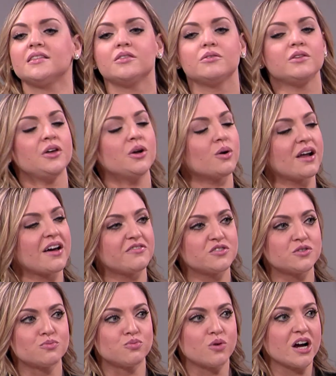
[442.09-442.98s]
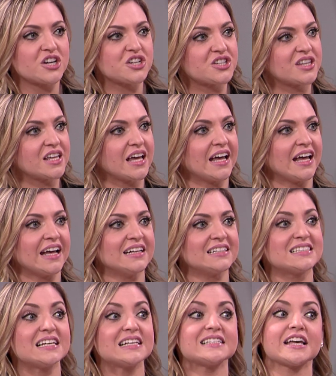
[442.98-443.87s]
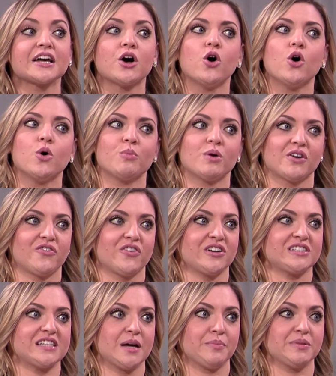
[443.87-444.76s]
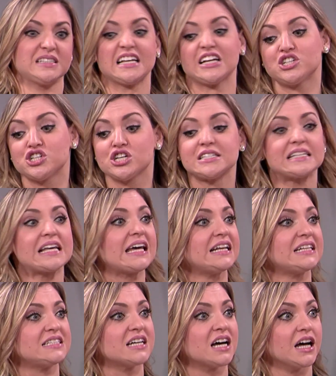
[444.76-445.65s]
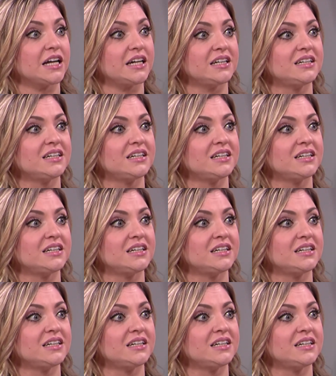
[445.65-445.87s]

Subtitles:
You don't have to rush things like homework, for example. It's like, just get it done.